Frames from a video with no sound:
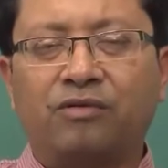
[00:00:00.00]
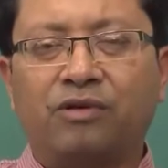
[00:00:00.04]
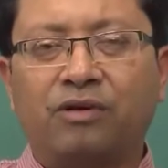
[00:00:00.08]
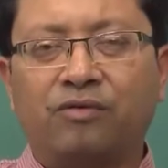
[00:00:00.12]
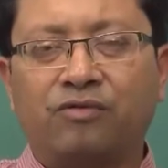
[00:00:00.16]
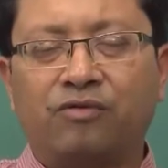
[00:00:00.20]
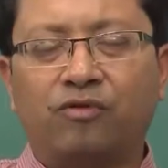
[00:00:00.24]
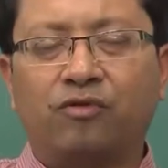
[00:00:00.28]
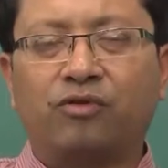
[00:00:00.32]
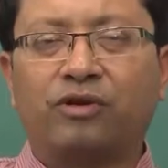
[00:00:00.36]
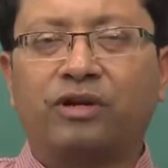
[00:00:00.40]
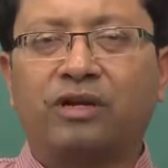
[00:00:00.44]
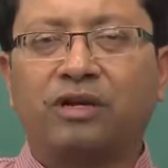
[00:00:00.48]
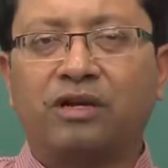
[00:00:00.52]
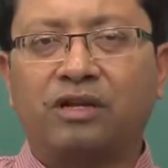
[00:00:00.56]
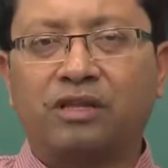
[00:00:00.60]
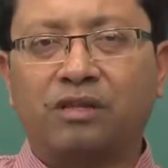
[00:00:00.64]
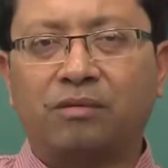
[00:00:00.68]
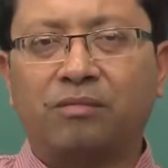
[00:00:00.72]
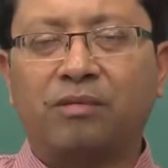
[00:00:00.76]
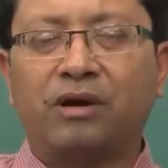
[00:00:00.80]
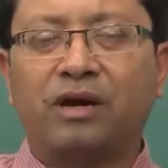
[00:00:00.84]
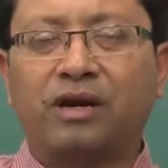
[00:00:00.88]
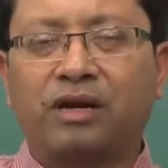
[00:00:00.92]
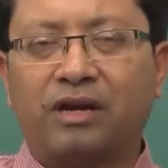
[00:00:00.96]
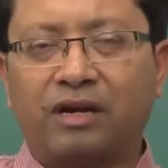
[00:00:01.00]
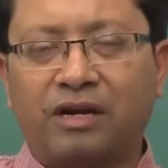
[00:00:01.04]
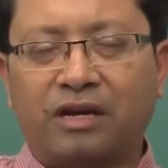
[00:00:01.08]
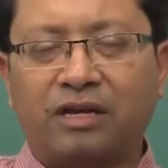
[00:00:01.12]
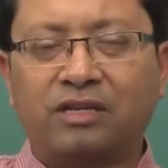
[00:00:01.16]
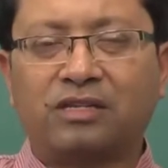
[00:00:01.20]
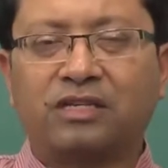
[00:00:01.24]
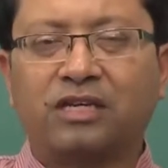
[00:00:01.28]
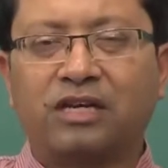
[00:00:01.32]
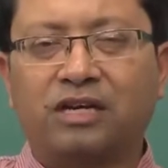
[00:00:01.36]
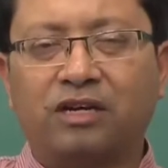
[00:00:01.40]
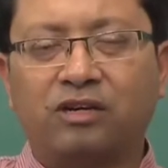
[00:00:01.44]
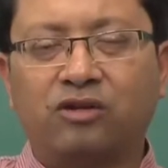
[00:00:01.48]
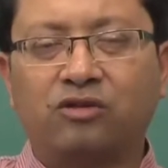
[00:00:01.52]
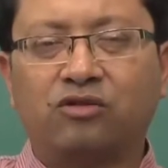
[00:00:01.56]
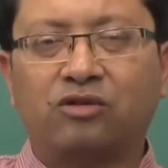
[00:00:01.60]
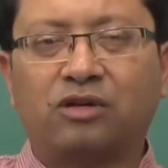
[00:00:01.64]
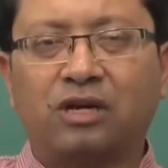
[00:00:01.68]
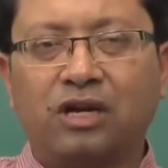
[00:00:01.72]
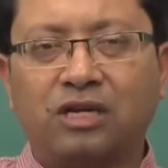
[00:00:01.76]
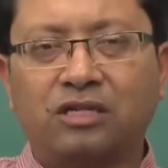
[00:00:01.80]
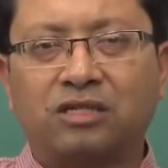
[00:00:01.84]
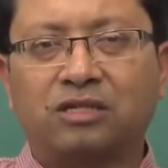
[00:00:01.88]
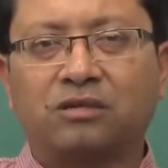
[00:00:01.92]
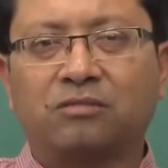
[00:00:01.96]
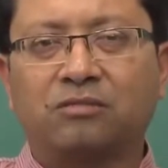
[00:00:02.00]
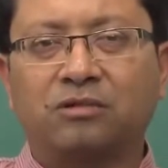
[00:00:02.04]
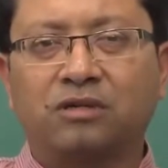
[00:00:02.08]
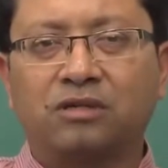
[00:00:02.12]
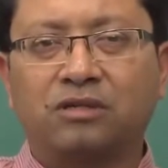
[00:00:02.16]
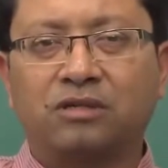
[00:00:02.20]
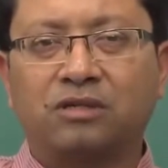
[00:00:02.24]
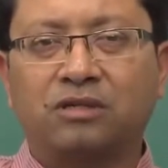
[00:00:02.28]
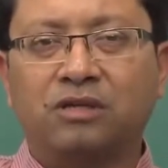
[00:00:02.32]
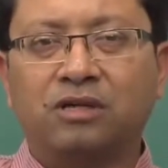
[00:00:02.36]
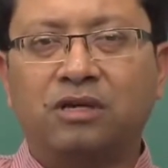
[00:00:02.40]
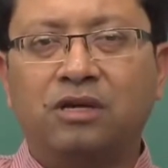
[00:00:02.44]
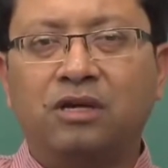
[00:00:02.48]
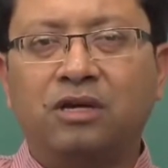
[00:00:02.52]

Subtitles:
floating in the market as sell it to the customers.